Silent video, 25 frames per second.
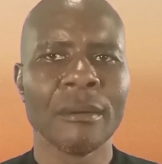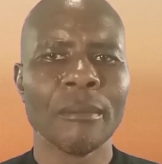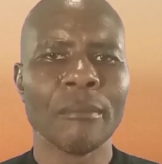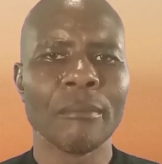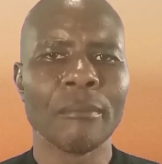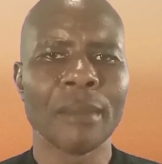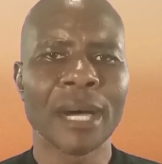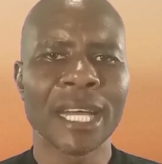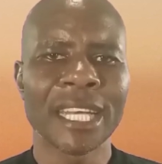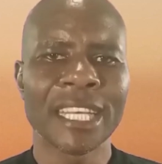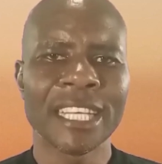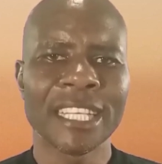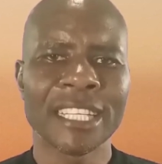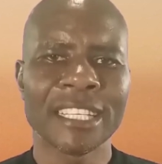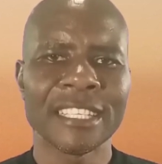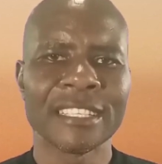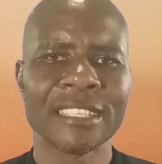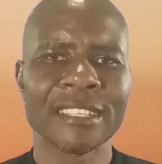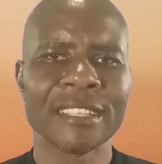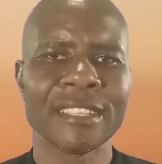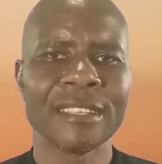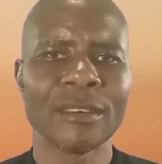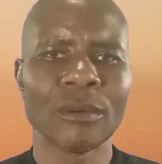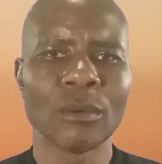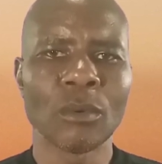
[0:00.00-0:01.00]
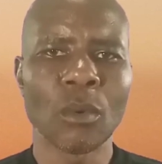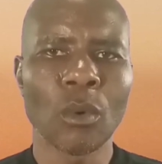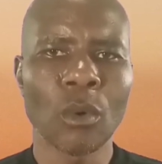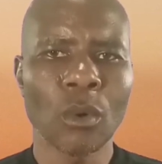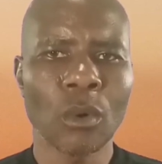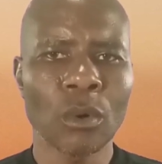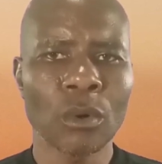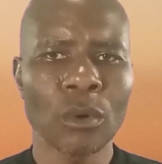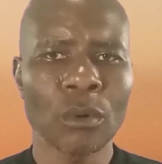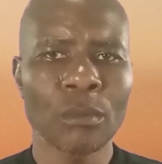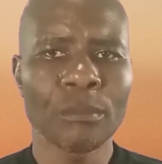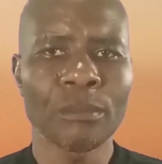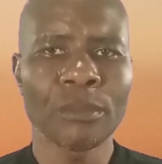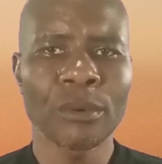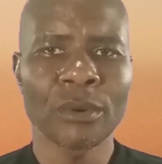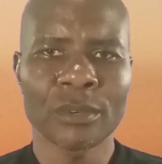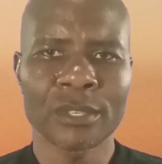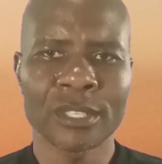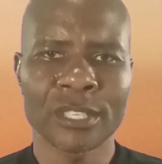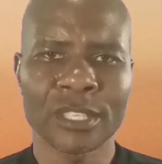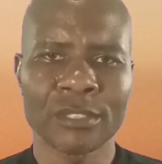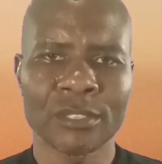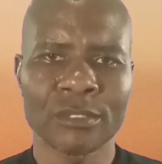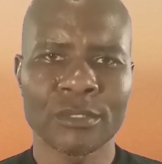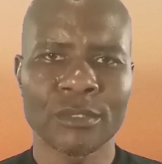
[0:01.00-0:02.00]
manage the whole
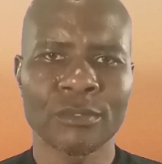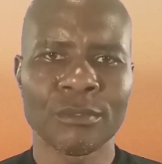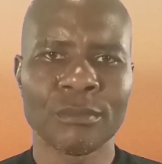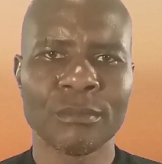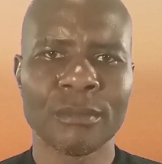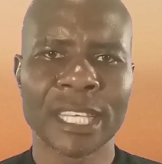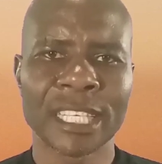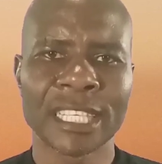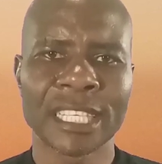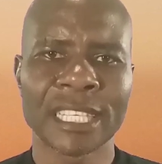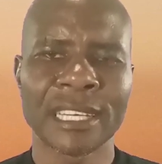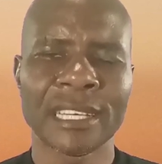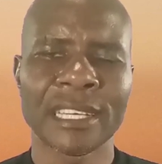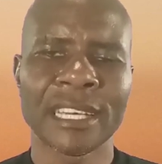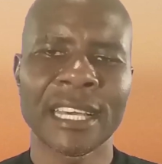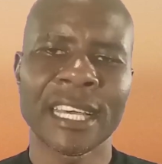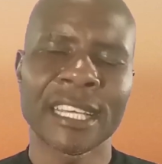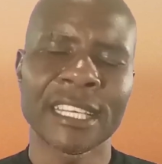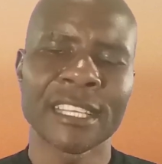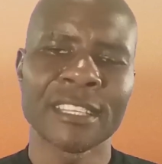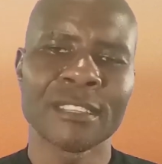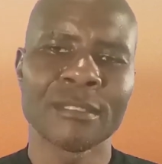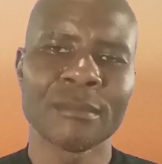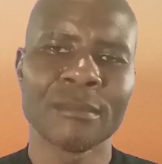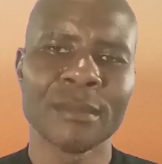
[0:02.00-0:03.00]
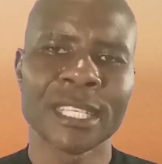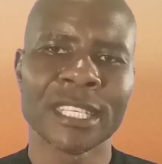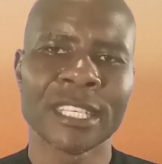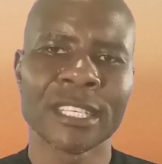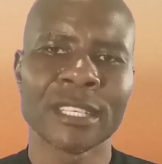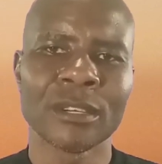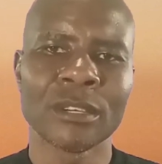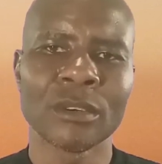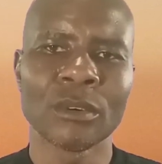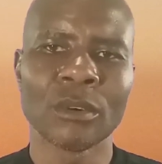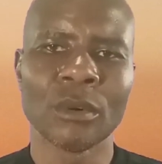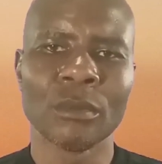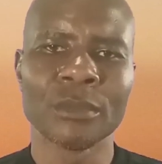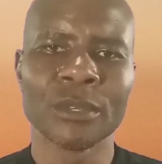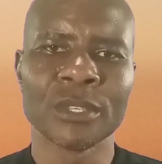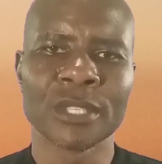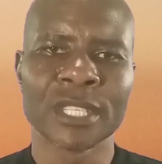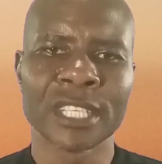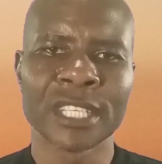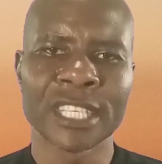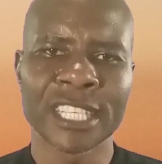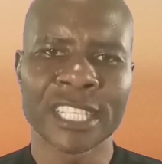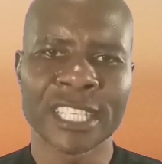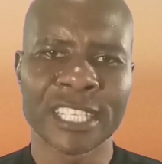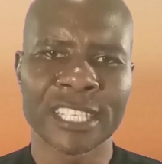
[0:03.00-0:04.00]
process of mental arithmetic
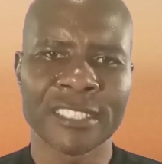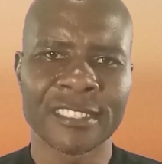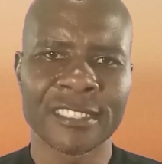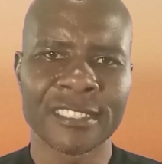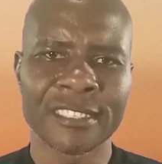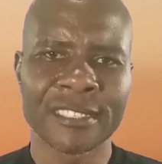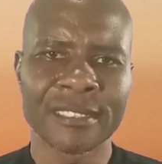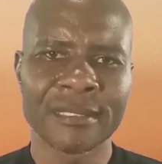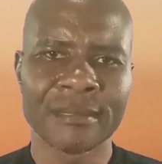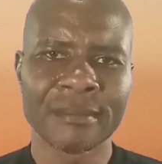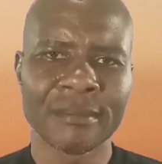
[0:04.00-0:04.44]
computations.